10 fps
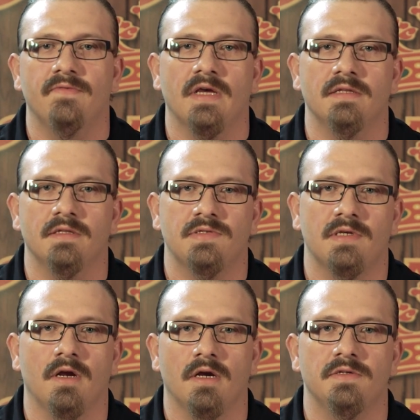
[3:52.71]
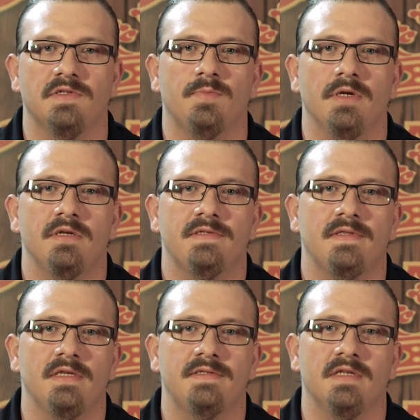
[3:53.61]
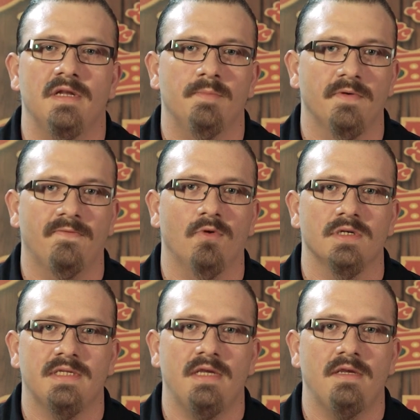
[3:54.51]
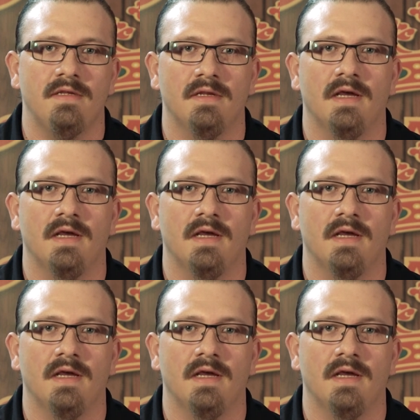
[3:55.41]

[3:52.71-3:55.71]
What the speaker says: on the Cigar and Spirits list and number 14